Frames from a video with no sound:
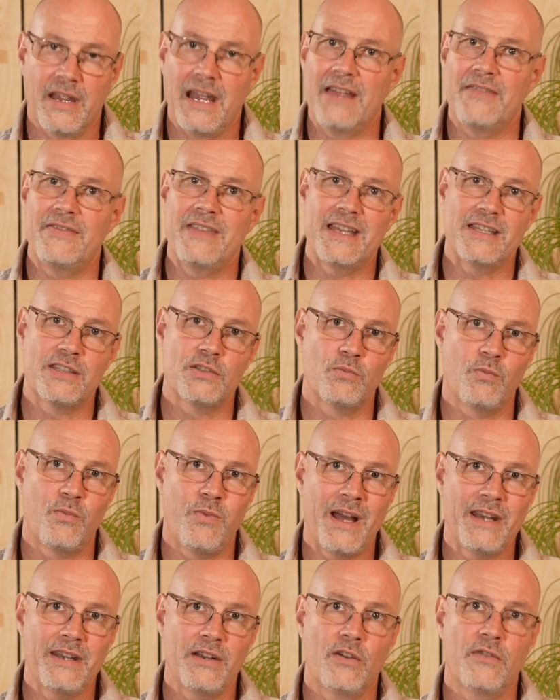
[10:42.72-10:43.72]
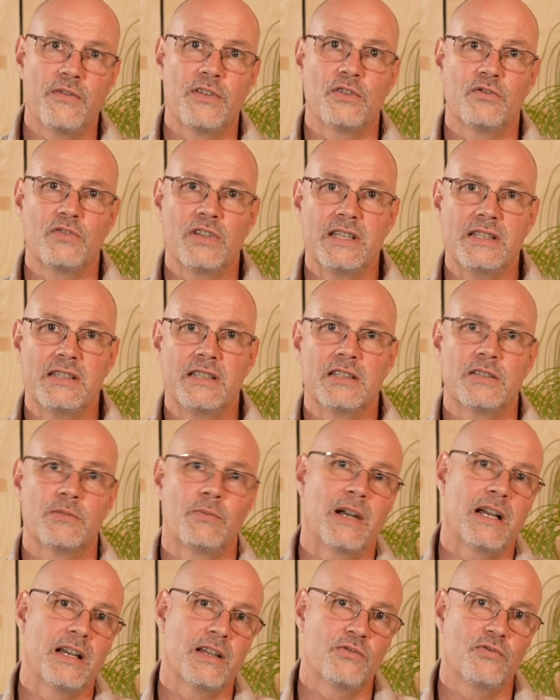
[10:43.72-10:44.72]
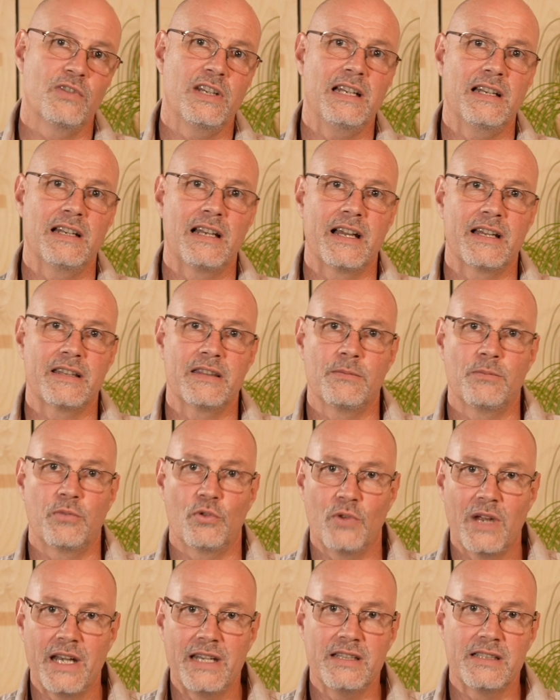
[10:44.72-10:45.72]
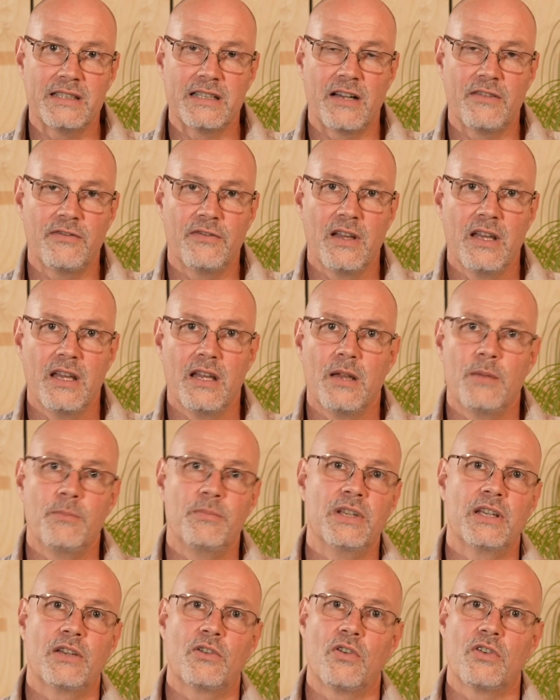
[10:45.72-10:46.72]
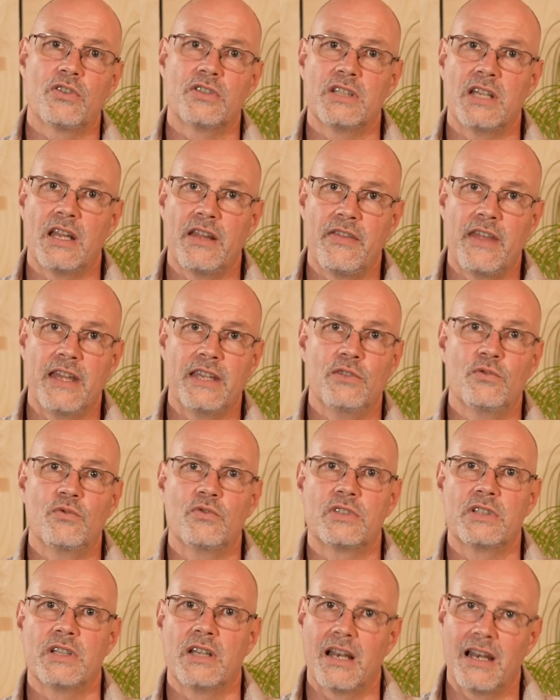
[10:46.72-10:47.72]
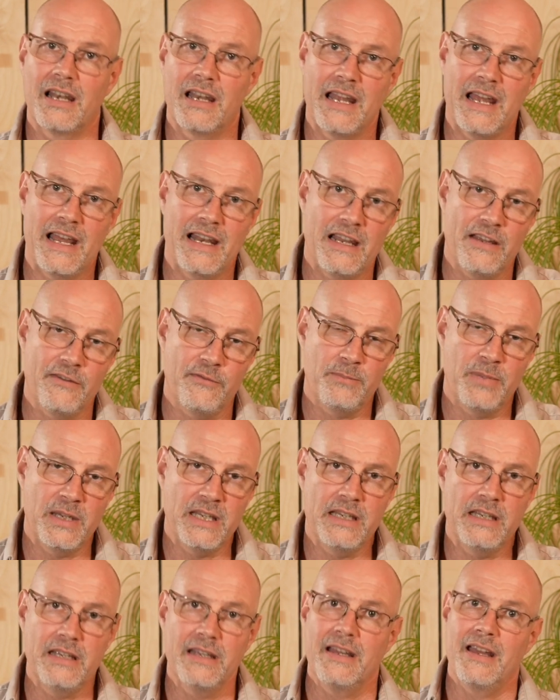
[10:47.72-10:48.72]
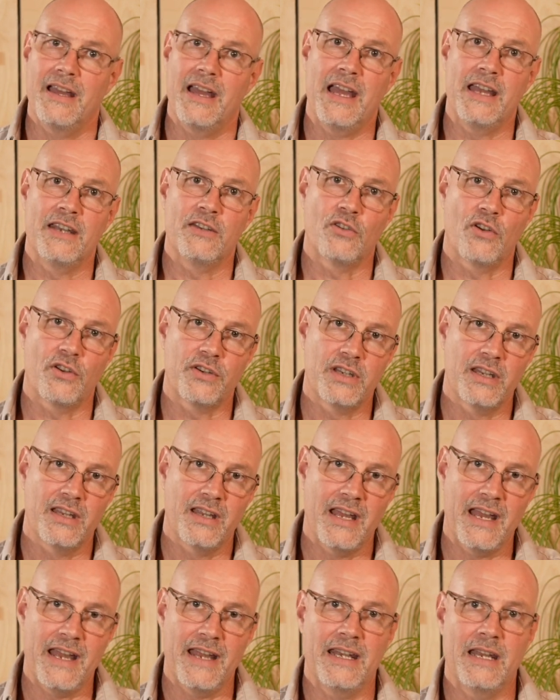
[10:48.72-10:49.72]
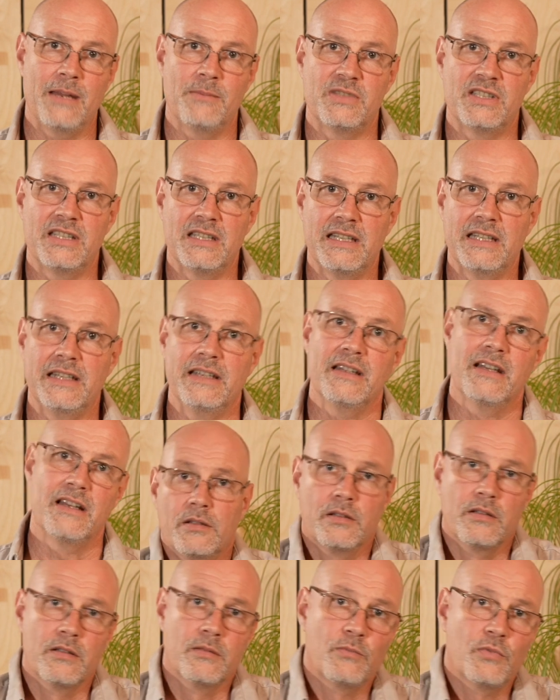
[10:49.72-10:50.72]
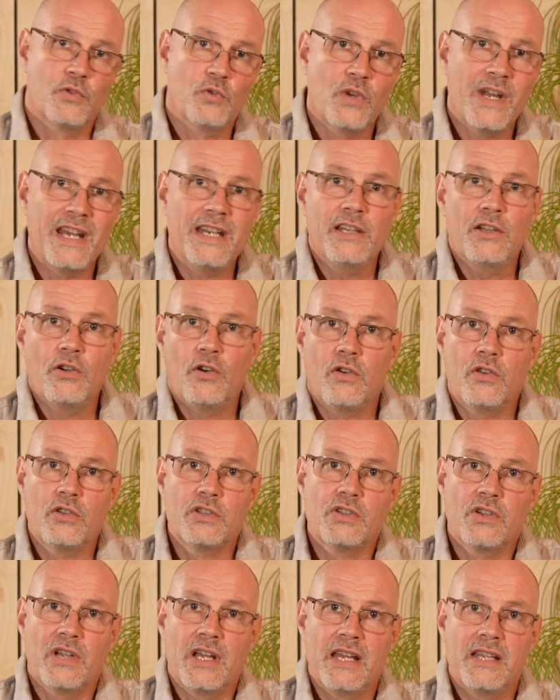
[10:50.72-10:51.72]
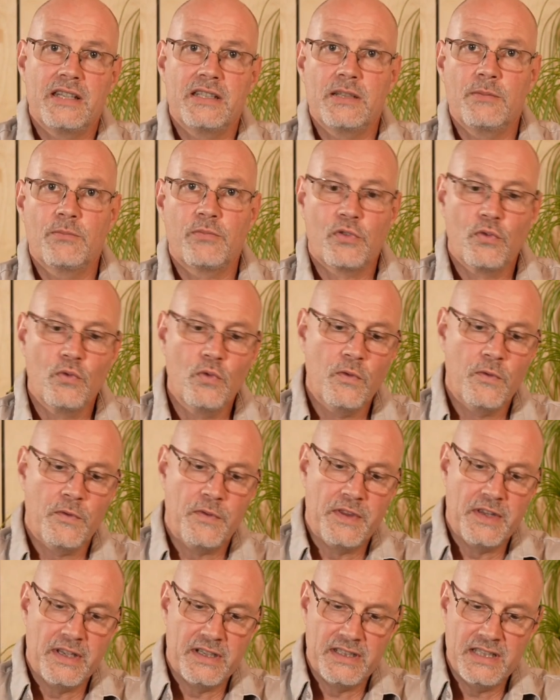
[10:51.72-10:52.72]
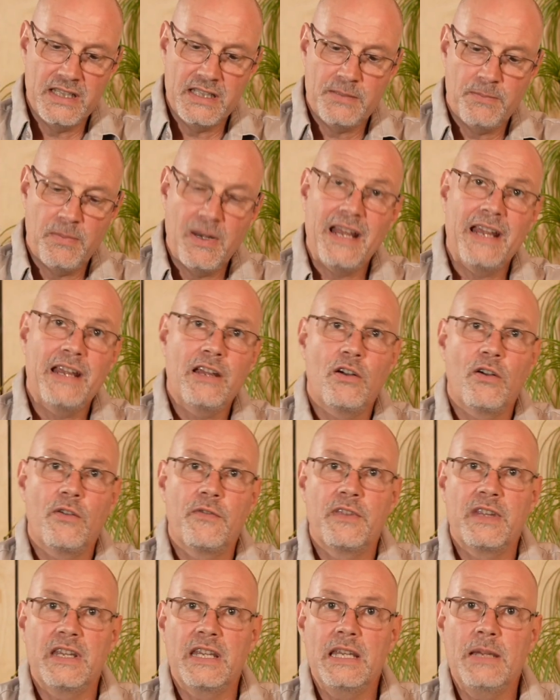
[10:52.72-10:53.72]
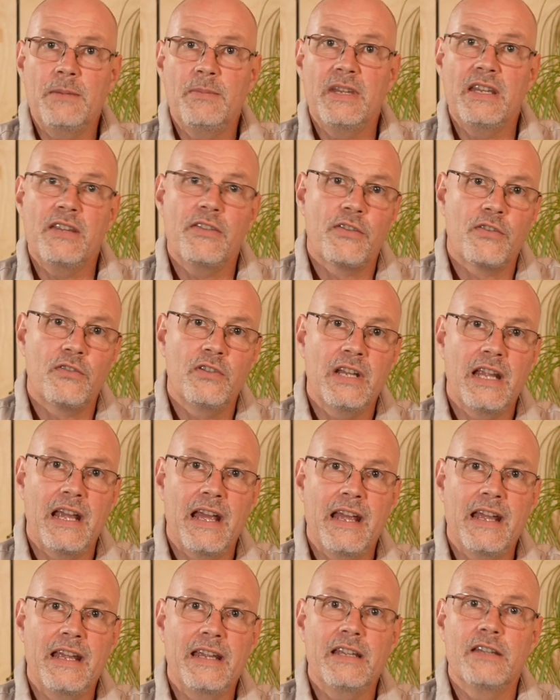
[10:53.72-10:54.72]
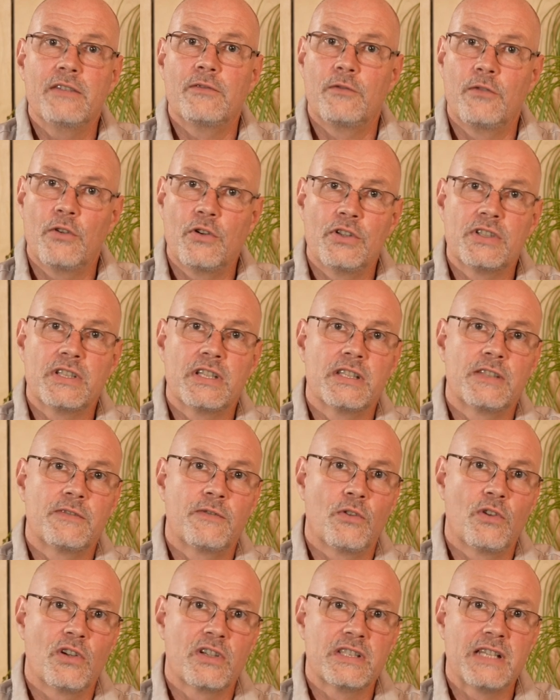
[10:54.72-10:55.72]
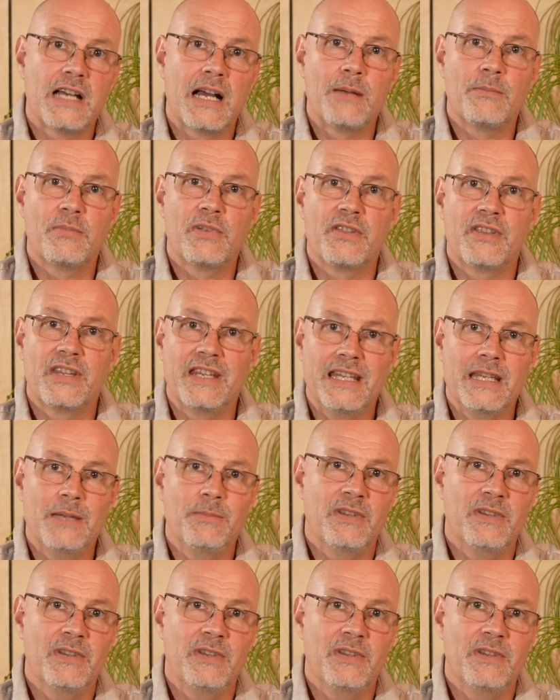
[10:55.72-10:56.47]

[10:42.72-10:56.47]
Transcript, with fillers: And that's one of the reasons why I really like the Bluetti stuff, because they use LFP and not NMC. Bluetti also has improved the display of the EB3A versus, for example, the